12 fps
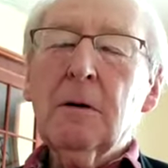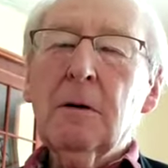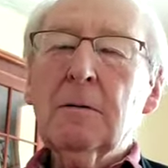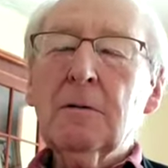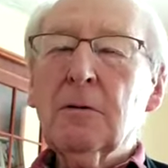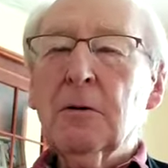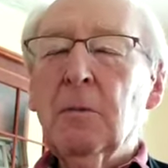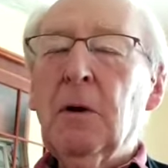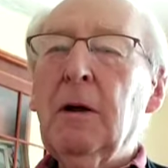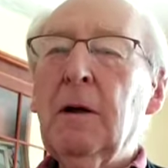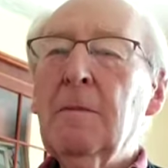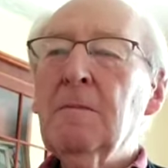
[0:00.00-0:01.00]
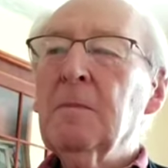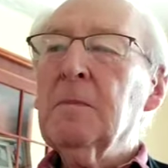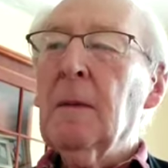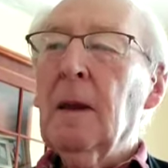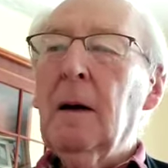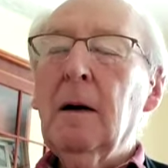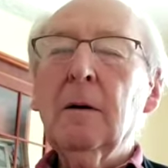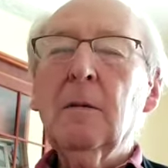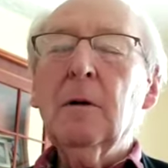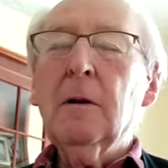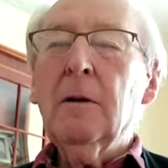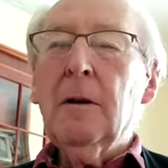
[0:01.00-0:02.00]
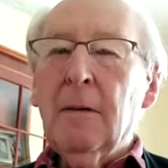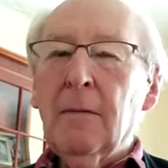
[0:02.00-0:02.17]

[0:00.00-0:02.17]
turns to me, I will